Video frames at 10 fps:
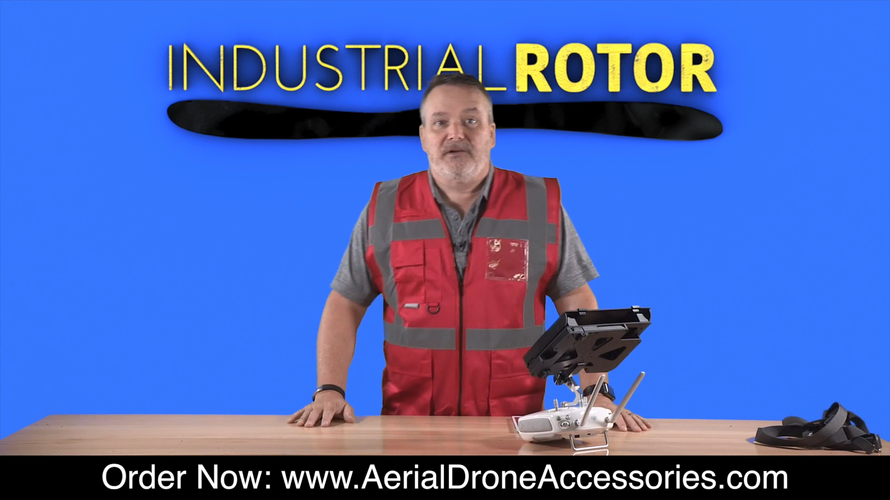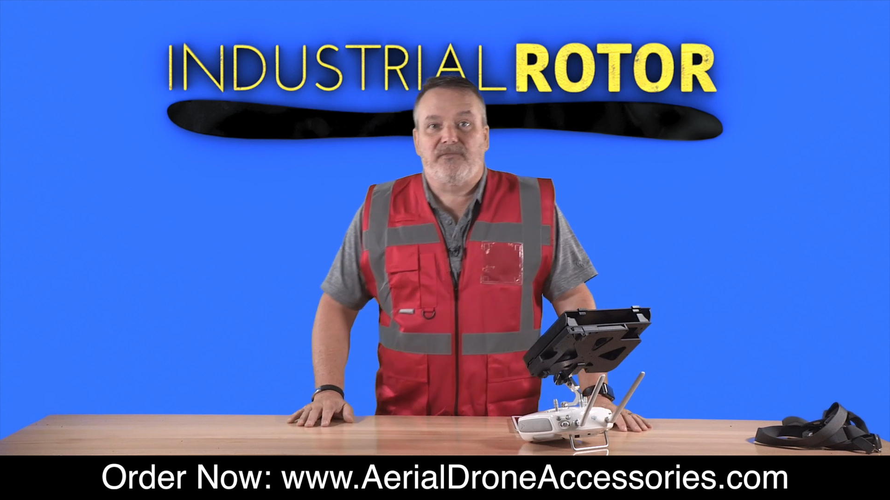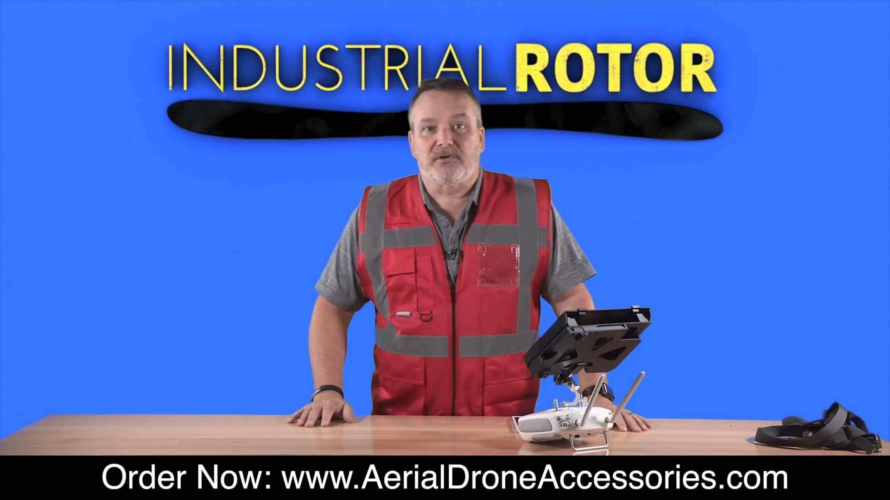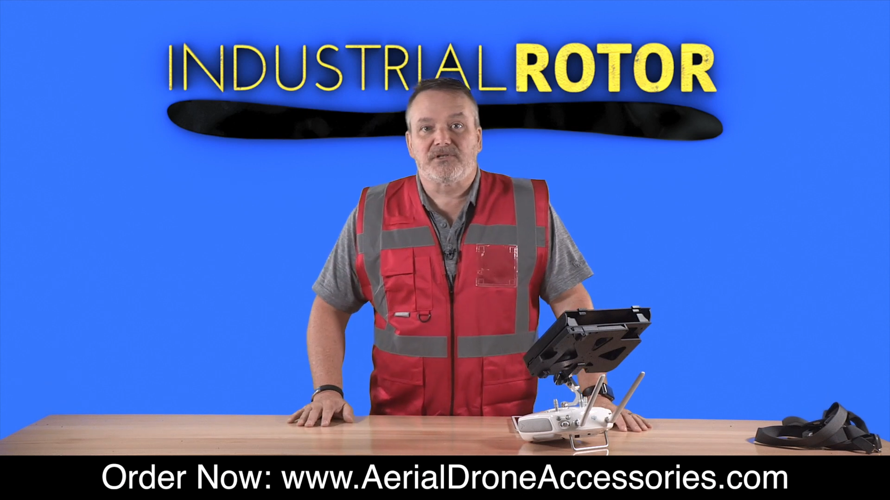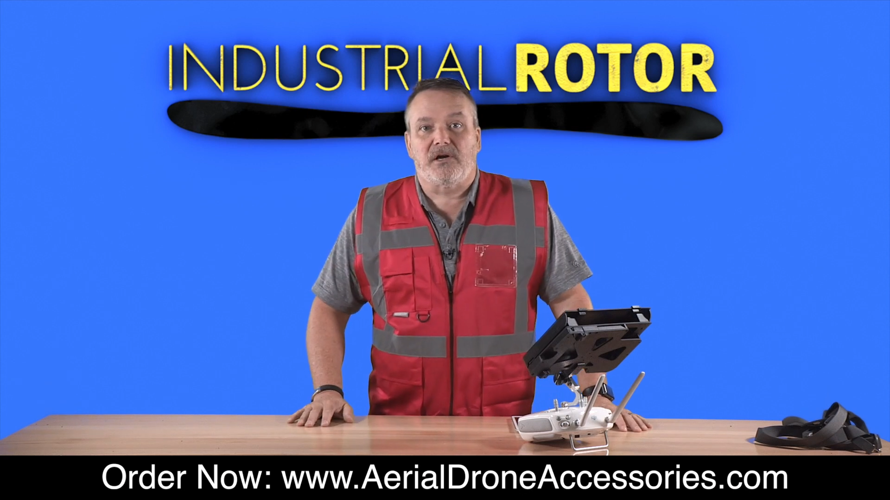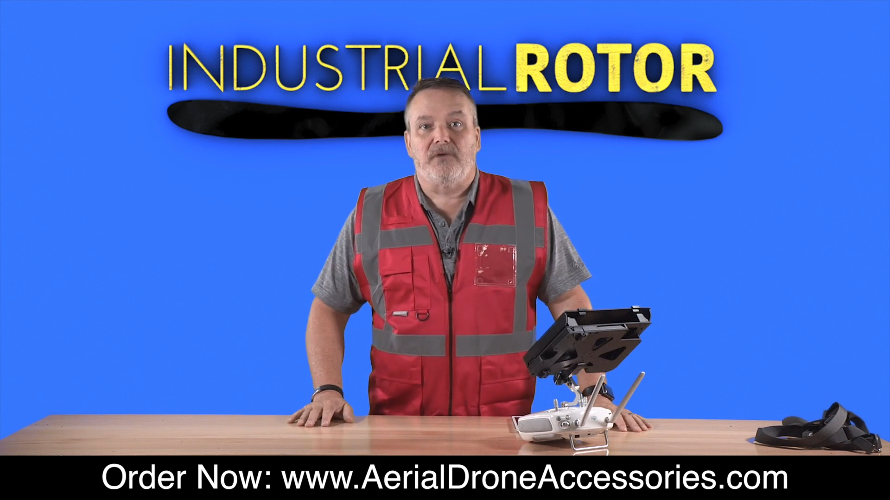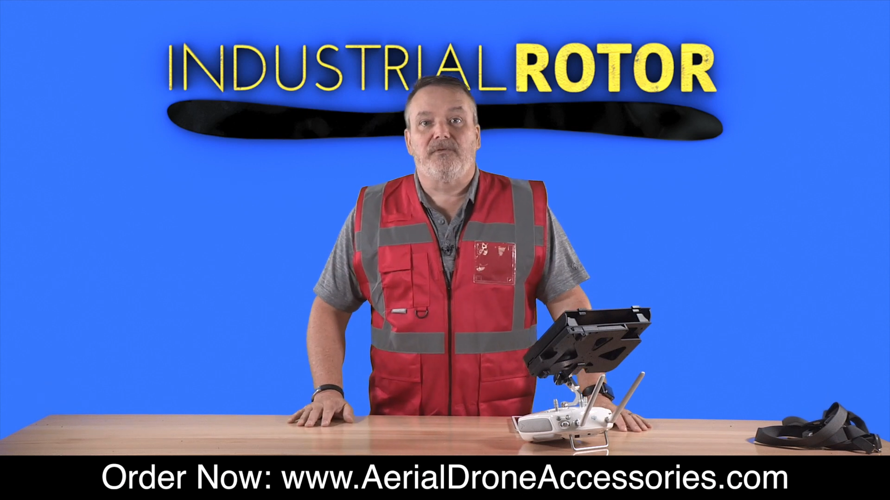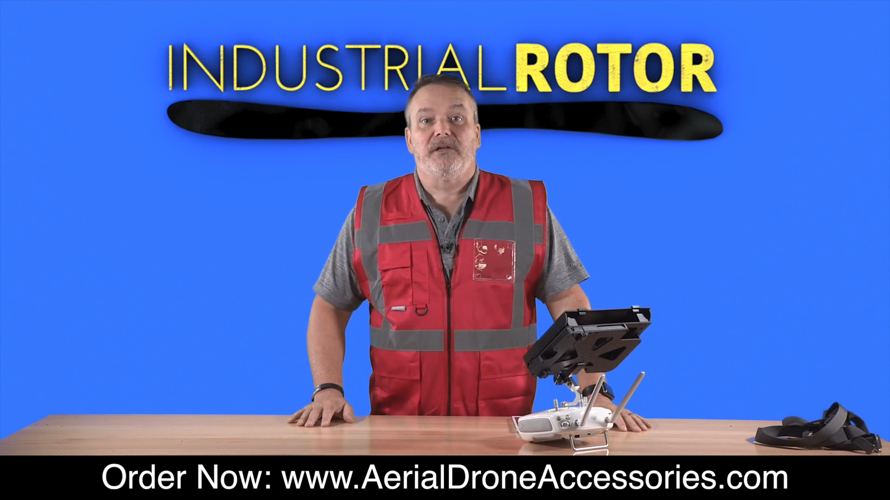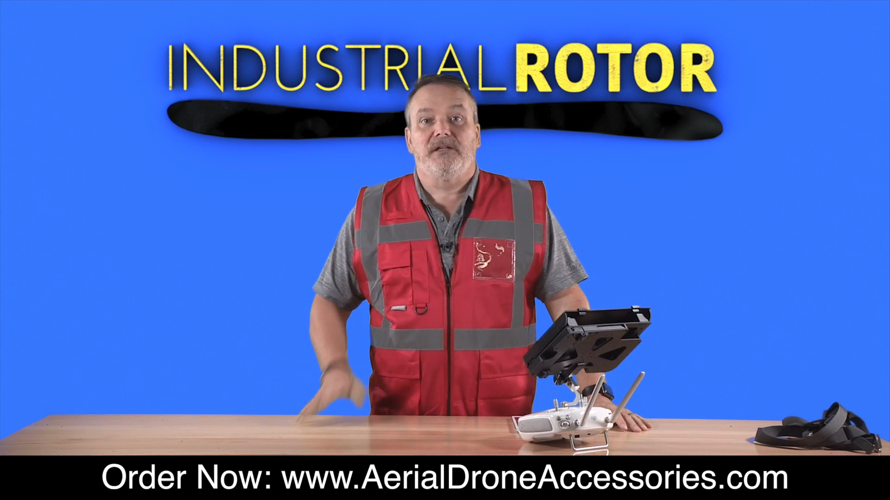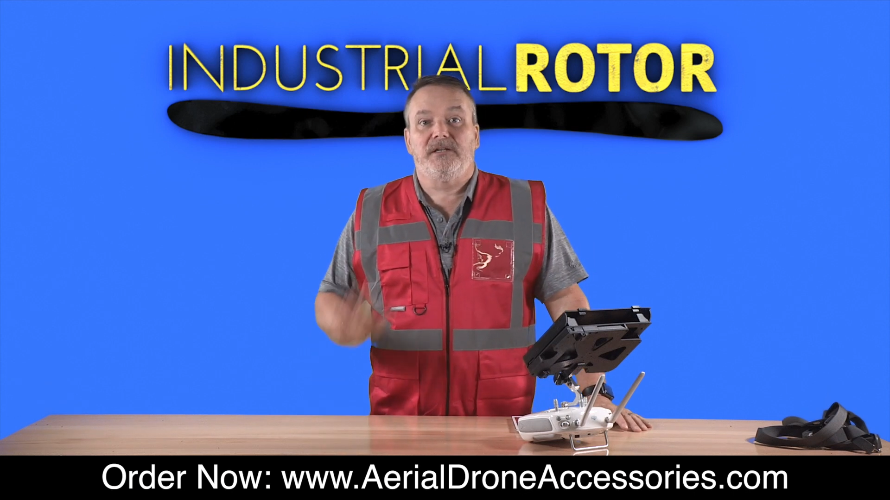First
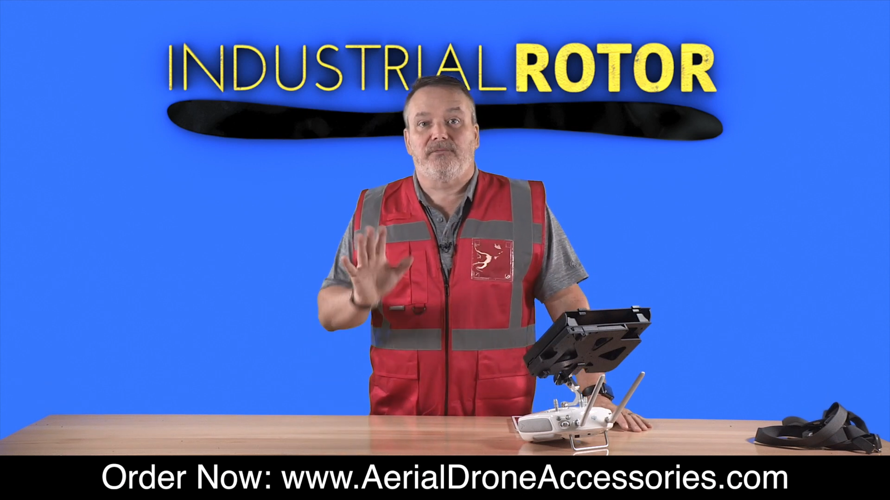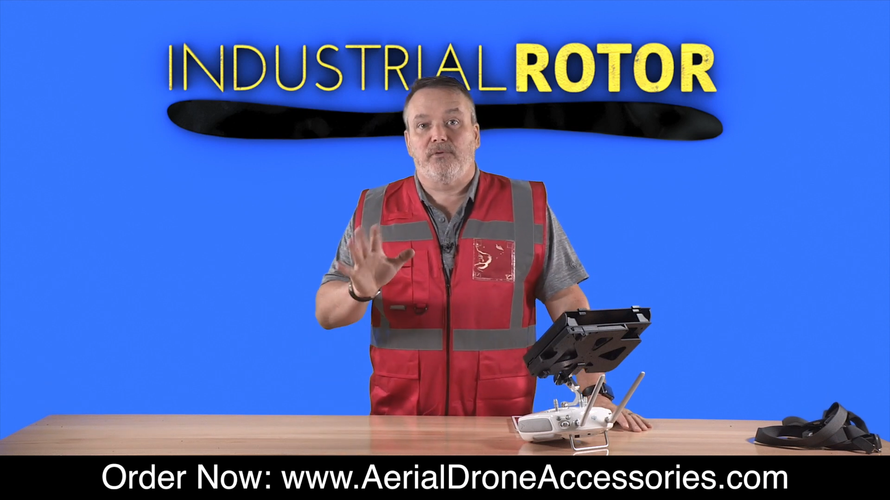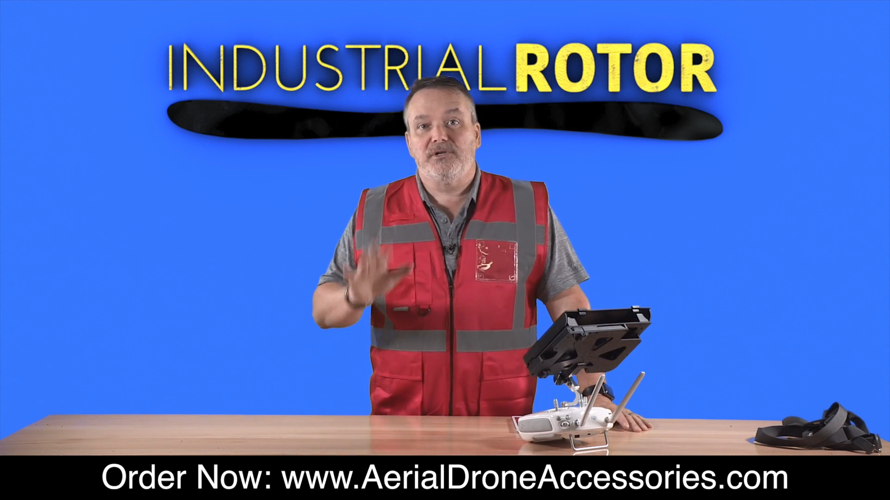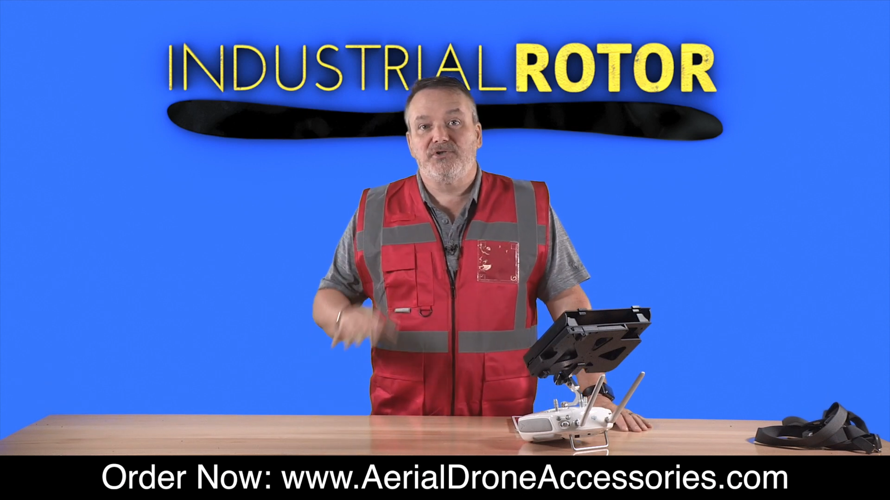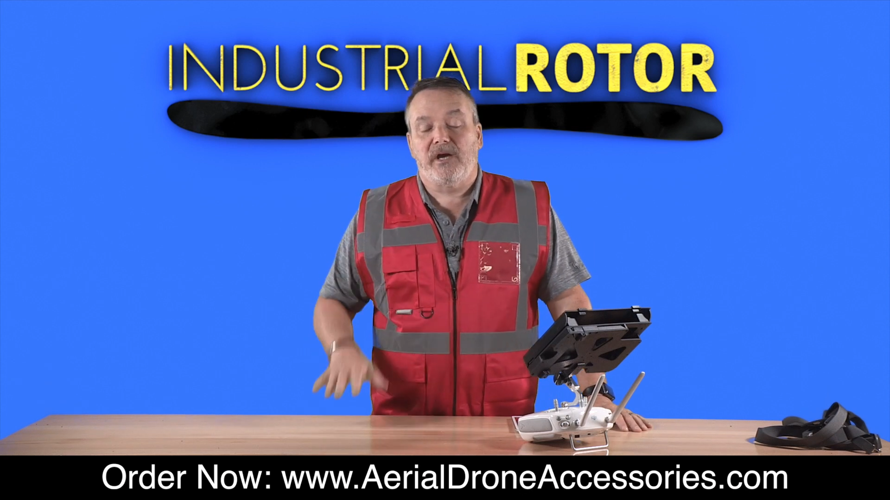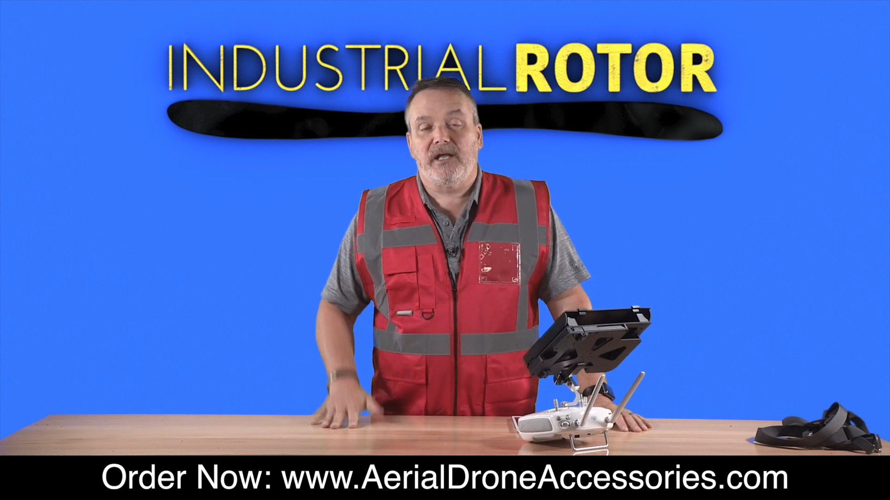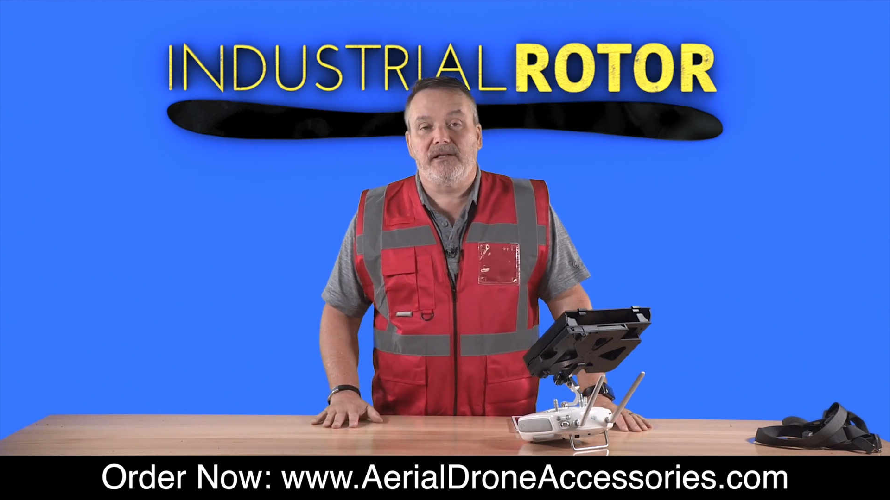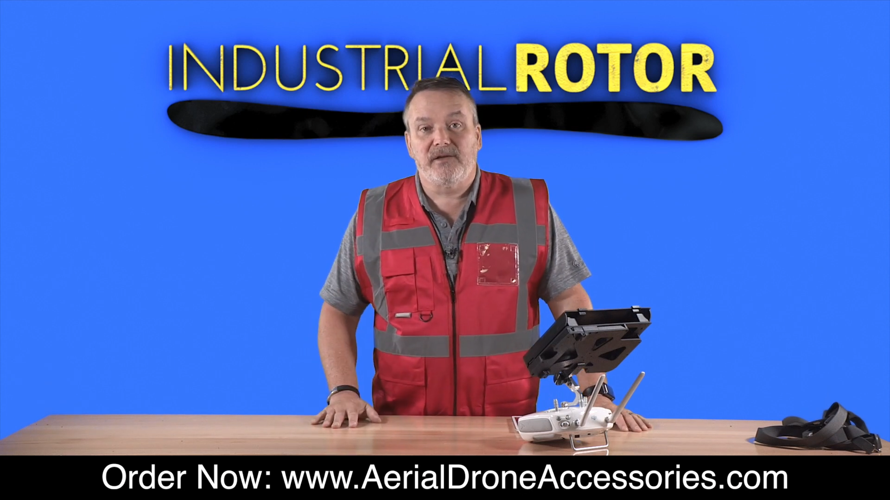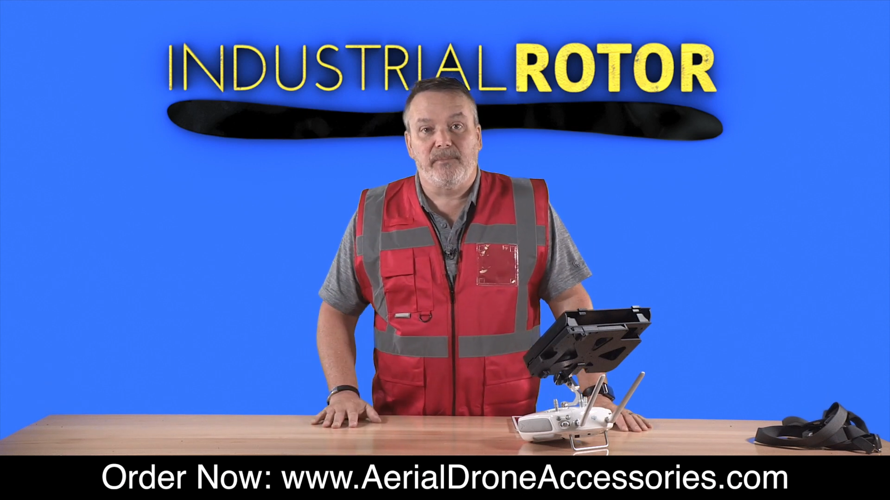off, differentiate and